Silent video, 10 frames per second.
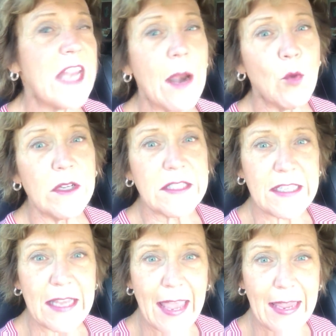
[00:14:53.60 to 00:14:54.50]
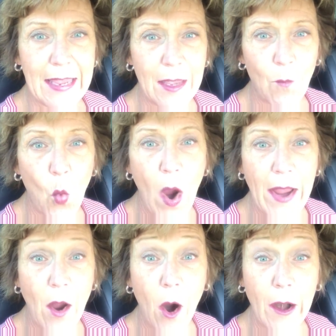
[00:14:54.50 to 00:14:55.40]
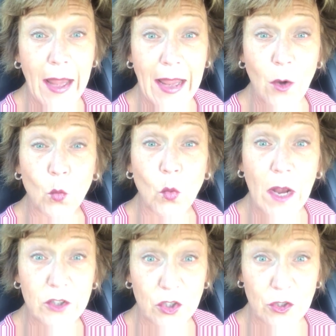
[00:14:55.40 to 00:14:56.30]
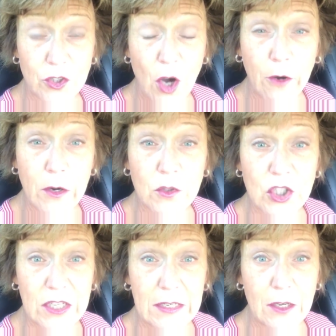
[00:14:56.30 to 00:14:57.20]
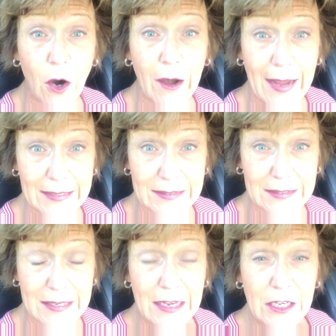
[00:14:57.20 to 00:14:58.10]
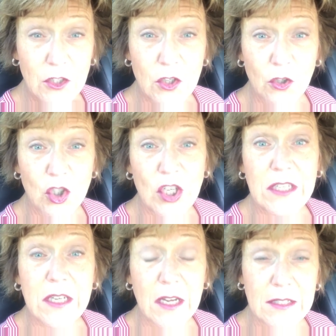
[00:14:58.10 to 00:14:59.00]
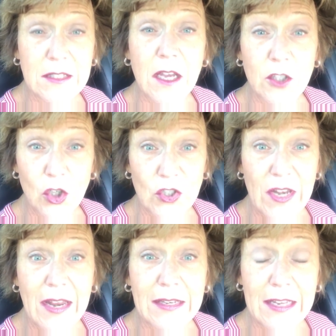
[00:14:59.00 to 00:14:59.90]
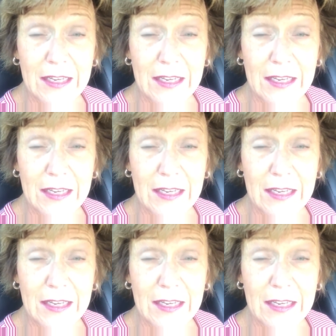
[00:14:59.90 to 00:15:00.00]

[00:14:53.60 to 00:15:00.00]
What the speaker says: Tamara, Tamyra Rogers, Rogers. So she does understand